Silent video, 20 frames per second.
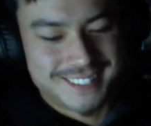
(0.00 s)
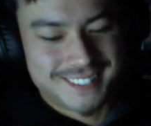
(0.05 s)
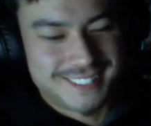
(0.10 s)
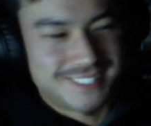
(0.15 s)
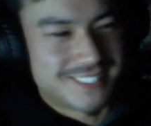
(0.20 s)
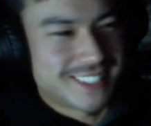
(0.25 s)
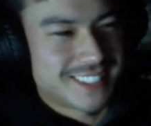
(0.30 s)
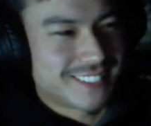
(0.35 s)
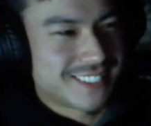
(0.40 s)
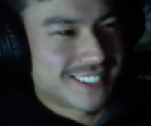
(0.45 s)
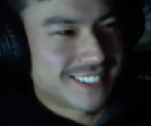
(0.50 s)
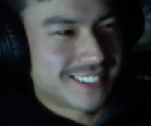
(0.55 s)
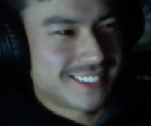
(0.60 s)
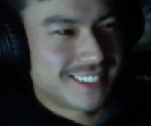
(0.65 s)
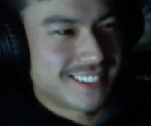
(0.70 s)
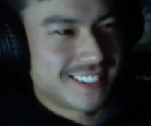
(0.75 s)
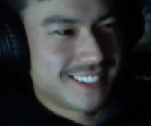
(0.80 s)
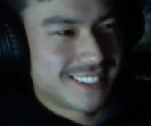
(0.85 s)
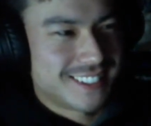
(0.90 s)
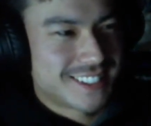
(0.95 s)
Whatever.
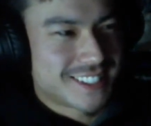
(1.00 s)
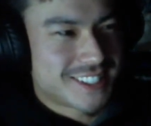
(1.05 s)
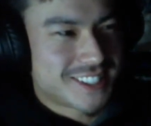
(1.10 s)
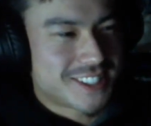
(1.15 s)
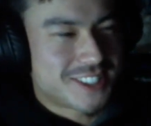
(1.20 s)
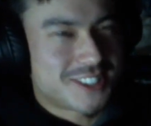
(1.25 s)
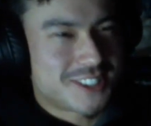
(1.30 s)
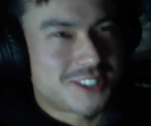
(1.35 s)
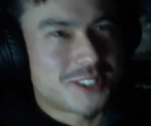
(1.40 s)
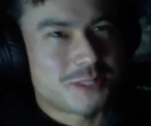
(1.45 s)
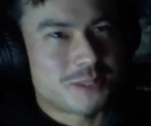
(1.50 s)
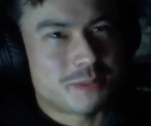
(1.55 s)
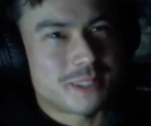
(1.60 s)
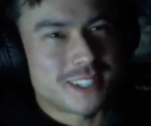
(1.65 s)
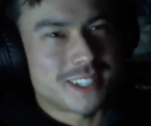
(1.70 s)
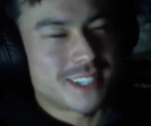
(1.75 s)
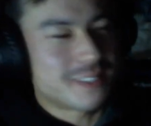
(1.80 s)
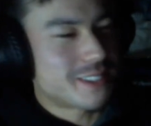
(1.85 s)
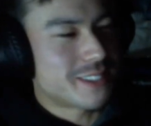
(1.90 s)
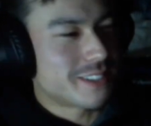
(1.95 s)
It's a
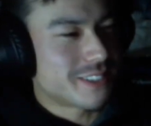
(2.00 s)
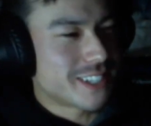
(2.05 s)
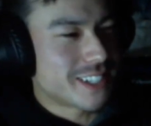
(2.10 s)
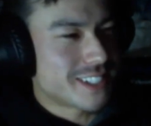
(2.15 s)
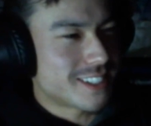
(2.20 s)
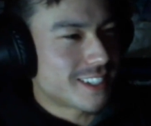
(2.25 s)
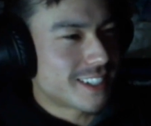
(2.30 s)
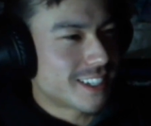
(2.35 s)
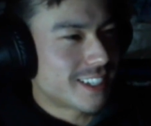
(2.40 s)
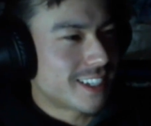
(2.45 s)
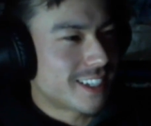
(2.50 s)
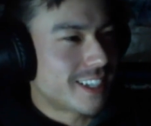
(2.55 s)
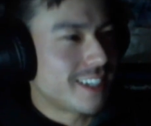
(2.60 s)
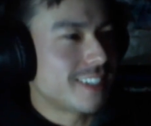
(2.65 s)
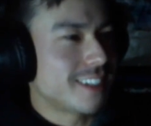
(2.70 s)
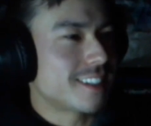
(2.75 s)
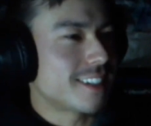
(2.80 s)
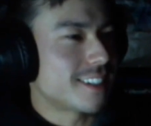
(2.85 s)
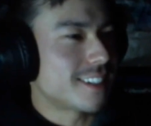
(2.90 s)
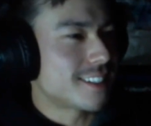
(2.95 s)
stupid observation. I kind of
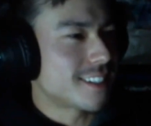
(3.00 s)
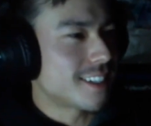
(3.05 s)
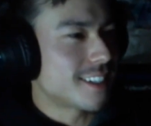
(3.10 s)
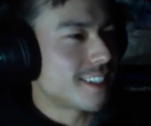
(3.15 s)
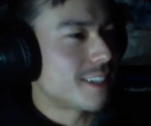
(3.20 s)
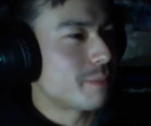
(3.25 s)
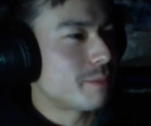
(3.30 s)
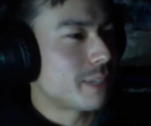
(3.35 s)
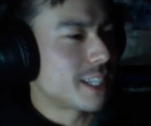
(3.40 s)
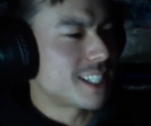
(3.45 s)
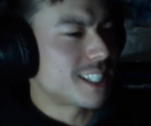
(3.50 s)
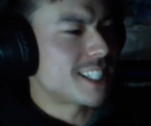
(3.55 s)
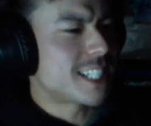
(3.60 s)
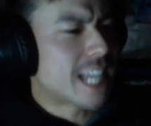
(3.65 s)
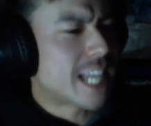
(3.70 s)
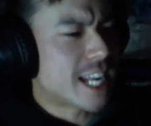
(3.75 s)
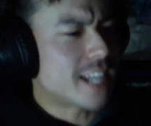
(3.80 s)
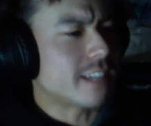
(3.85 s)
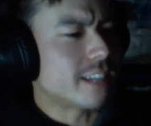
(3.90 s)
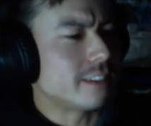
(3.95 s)
hate that I said that, but I
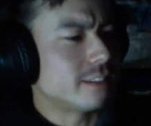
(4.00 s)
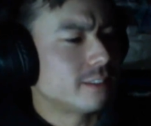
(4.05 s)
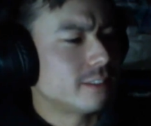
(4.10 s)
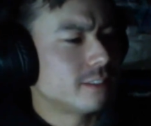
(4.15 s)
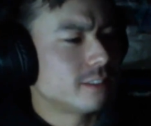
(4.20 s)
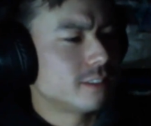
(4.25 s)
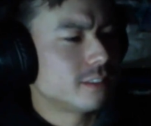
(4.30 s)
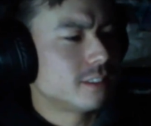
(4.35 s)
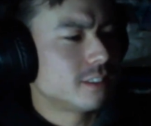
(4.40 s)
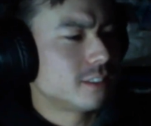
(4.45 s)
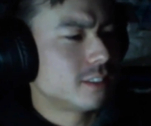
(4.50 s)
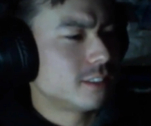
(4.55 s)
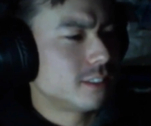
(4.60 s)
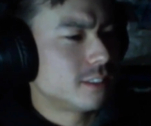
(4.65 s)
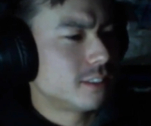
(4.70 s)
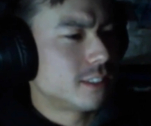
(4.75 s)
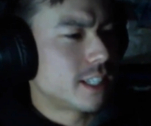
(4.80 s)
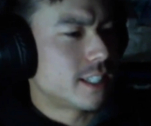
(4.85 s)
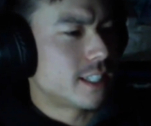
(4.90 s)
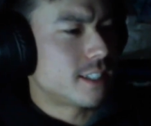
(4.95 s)
said it.
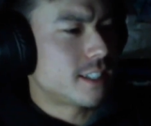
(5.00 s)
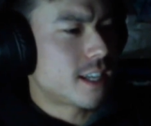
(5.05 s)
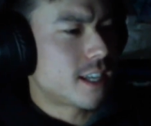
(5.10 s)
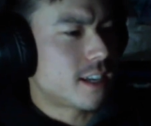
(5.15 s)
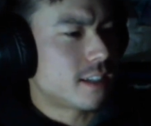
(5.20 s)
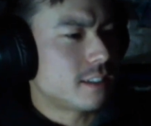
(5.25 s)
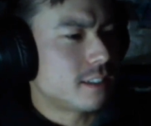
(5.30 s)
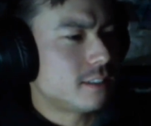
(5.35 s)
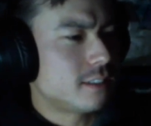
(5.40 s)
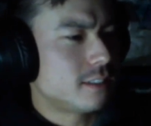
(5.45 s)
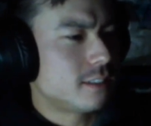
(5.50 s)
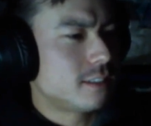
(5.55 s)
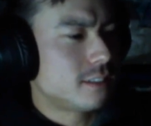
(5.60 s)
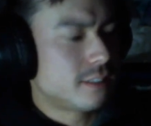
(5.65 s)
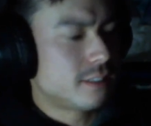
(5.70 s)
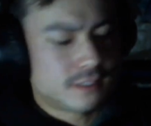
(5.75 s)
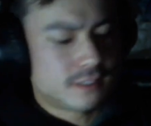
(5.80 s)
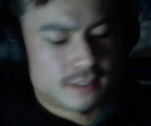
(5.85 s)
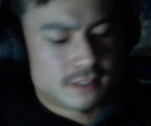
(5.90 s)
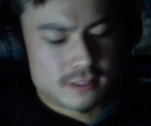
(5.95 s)
I said it.
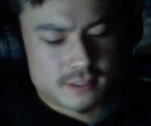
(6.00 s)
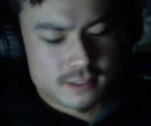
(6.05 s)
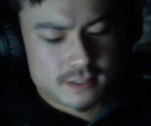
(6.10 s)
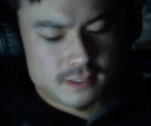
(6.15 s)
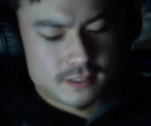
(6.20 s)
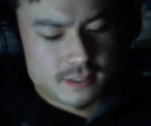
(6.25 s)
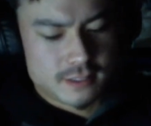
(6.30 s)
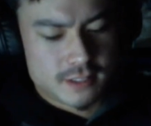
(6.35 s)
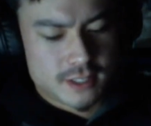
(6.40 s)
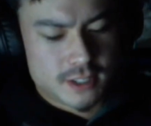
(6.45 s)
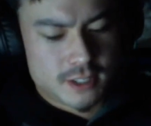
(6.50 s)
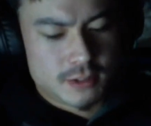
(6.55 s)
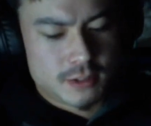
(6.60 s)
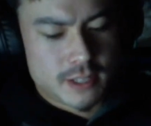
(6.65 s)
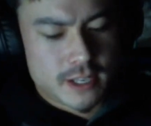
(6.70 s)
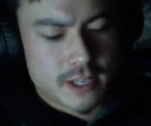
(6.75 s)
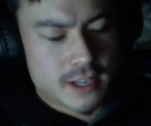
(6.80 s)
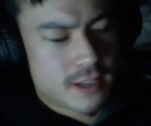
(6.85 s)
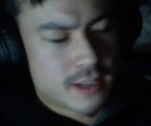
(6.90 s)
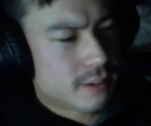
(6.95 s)
It's too
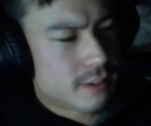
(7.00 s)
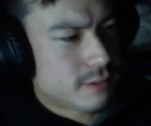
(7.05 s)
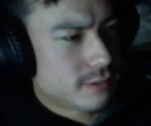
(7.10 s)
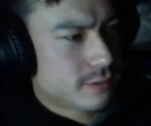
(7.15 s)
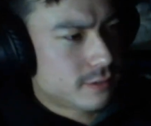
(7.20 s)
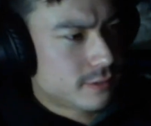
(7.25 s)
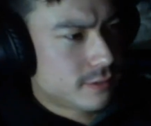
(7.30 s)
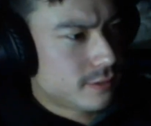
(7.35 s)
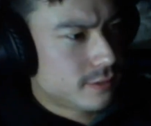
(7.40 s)
late now.